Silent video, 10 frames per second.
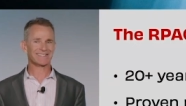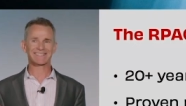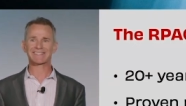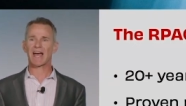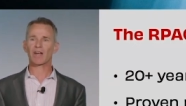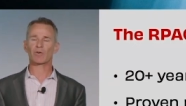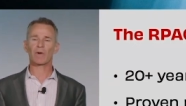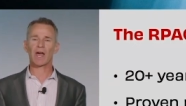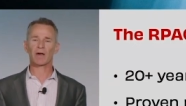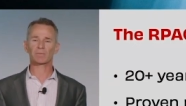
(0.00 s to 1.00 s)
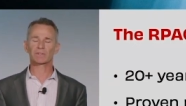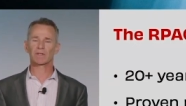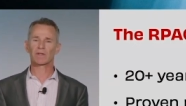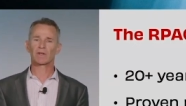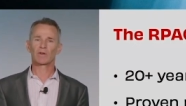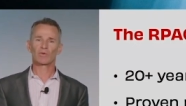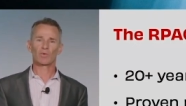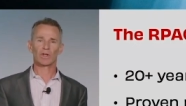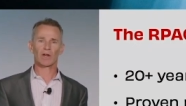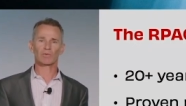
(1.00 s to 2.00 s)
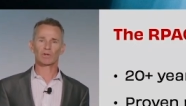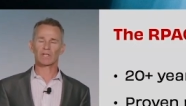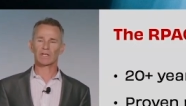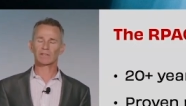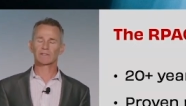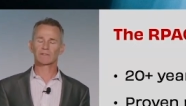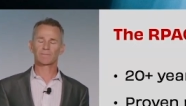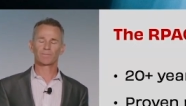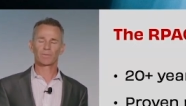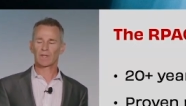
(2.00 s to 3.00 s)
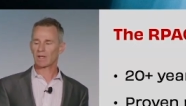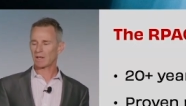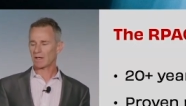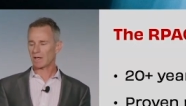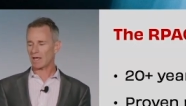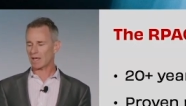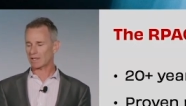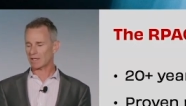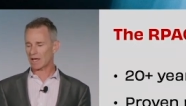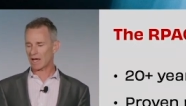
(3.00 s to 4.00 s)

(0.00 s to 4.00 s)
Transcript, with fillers: style maps, whatever it is. And